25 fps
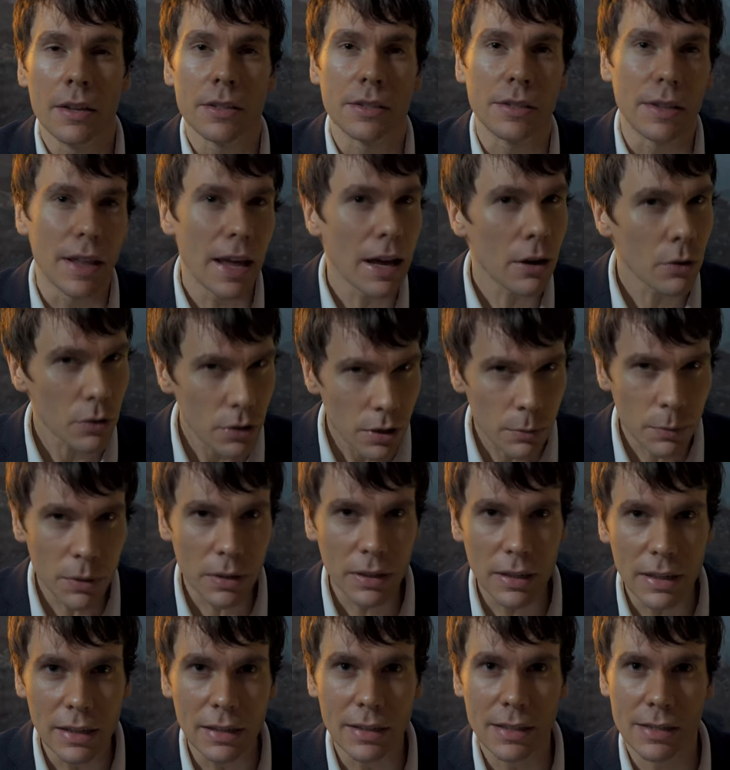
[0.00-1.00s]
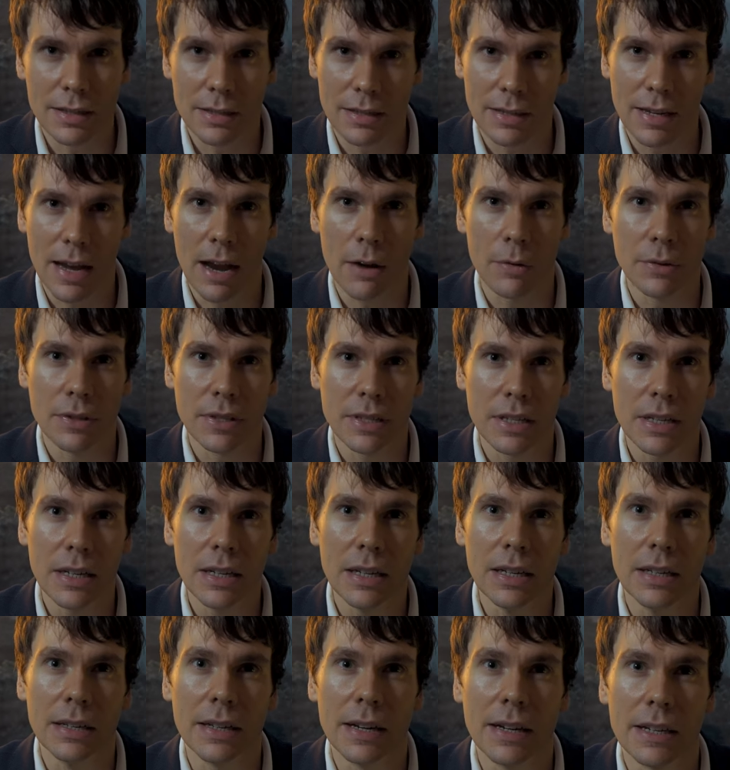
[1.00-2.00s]
So the outcome clearly isn't
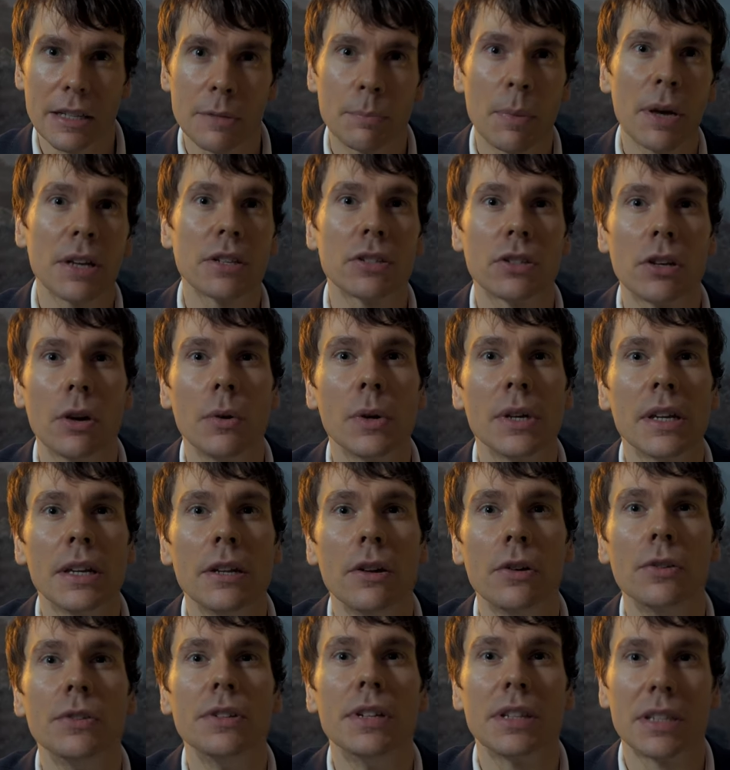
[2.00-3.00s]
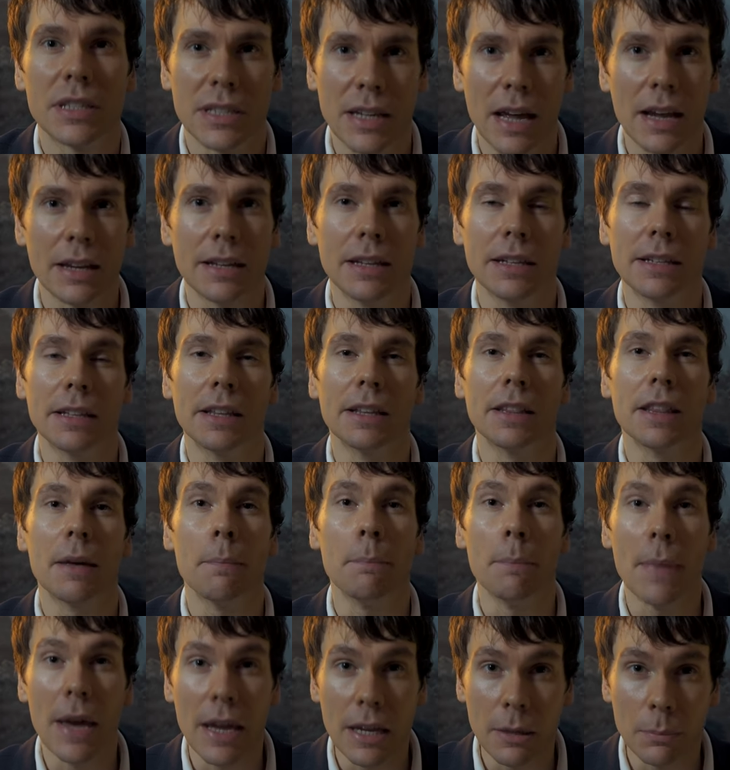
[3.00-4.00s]
guaranteed, and it's best going in understanding that there
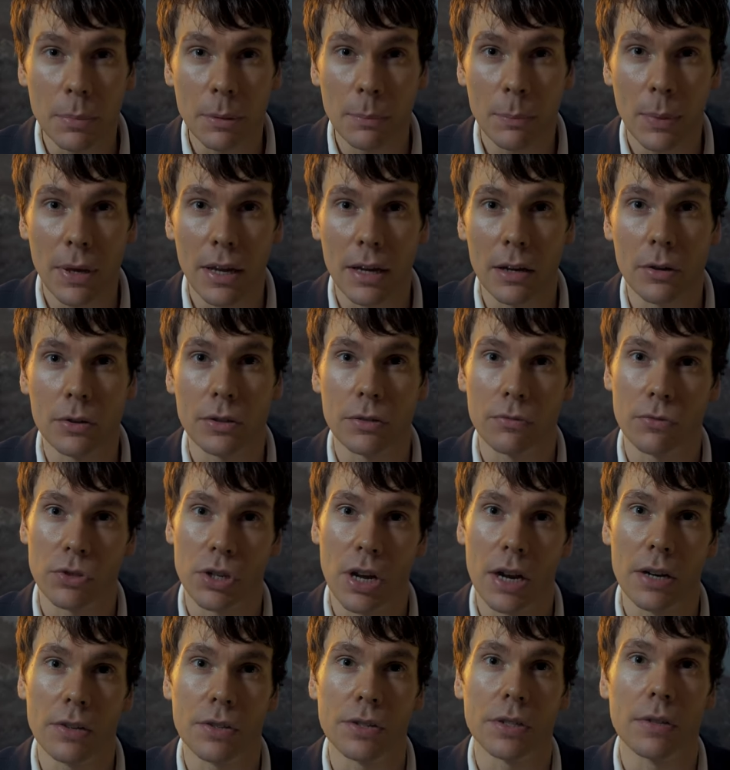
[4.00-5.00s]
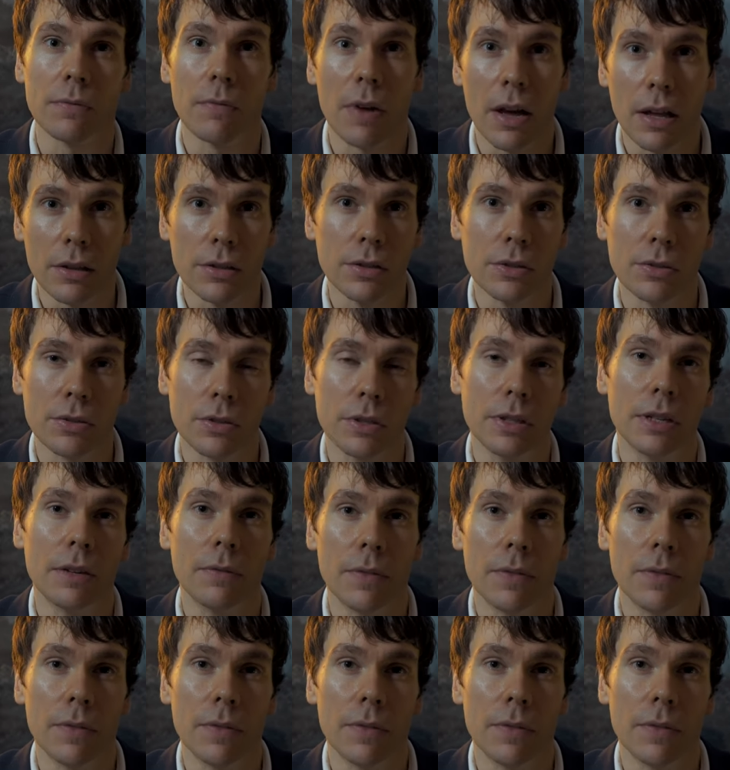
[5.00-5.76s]
may be periods of changes in value to the